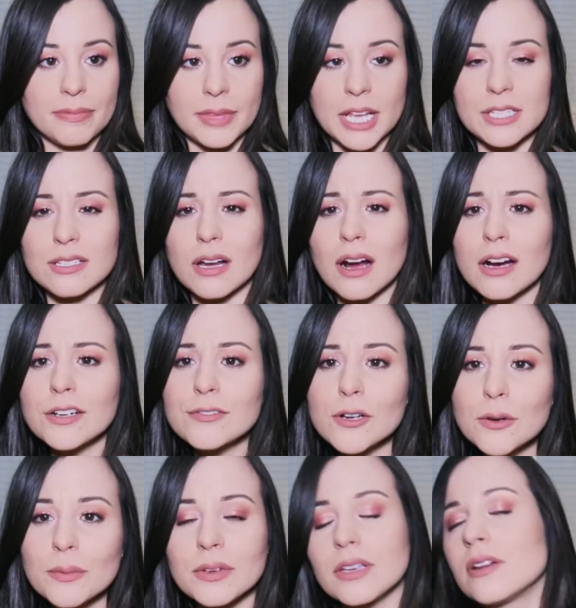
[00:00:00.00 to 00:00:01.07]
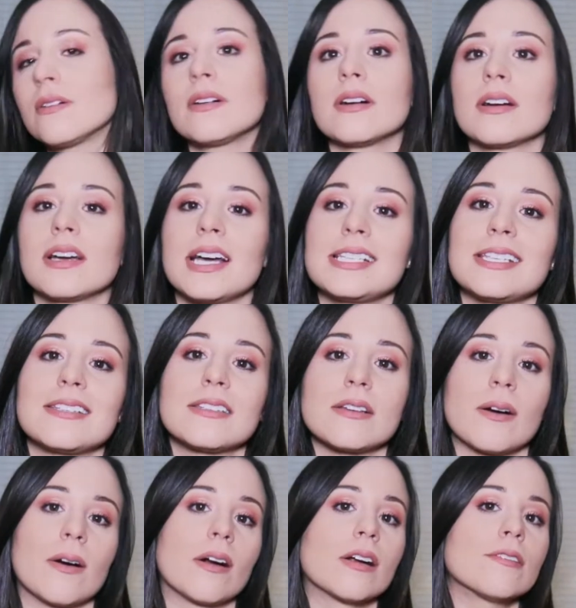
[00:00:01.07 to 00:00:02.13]
It's hard for, you know, guys, it's
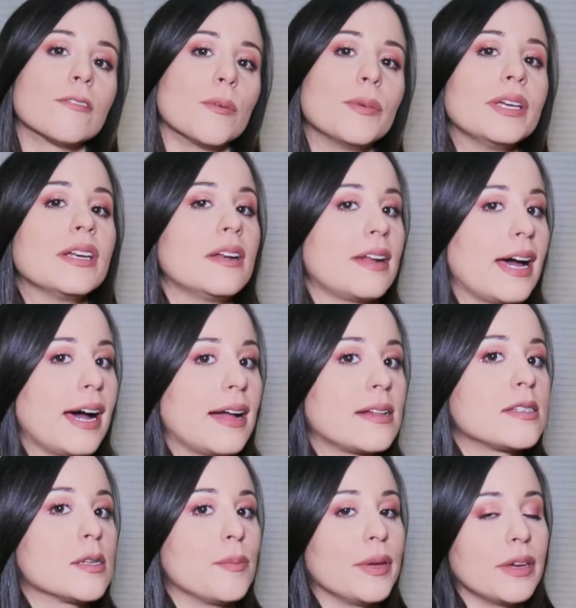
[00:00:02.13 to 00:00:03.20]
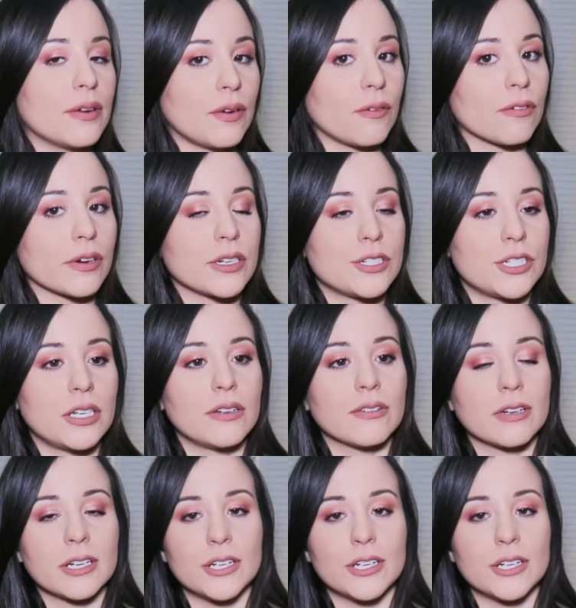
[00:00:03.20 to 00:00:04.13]
hard for me not to be an overachiever